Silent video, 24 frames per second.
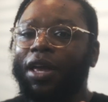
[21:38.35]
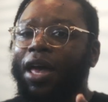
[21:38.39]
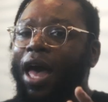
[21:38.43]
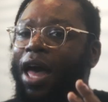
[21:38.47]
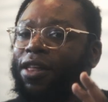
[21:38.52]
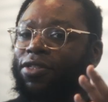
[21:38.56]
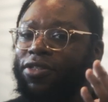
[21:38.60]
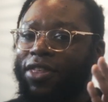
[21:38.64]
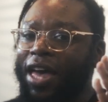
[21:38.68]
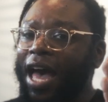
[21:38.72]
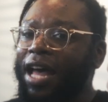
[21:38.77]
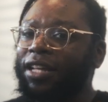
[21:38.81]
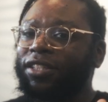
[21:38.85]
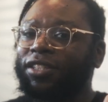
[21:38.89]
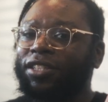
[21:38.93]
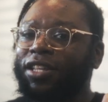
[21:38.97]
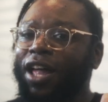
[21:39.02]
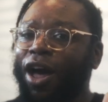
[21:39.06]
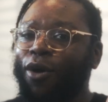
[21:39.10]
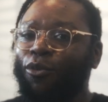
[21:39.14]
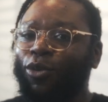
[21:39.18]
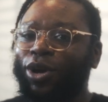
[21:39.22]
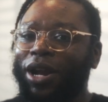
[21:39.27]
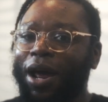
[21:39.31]
Uh, that's
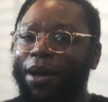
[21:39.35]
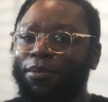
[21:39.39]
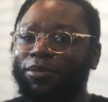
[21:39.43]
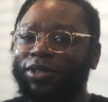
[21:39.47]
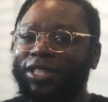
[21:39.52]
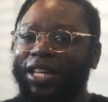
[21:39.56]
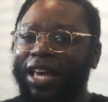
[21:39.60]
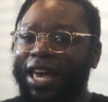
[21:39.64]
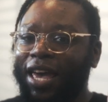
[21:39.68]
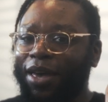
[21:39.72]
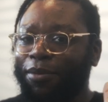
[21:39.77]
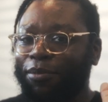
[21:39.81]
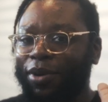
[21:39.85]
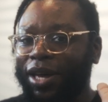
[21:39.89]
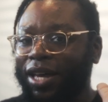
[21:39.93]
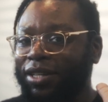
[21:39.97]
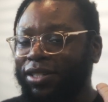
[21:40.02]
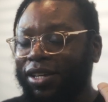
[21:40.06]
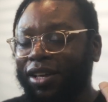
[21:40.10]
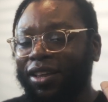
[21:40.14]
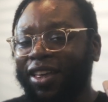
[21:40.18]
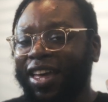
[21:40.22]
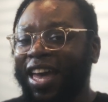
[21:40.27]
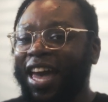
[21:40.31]
not what I'm saying
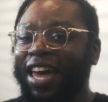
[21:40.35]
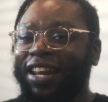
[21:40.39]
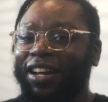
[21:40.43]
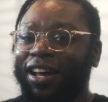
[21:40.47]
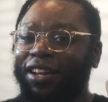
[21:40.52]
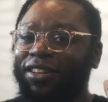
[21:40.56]
because again,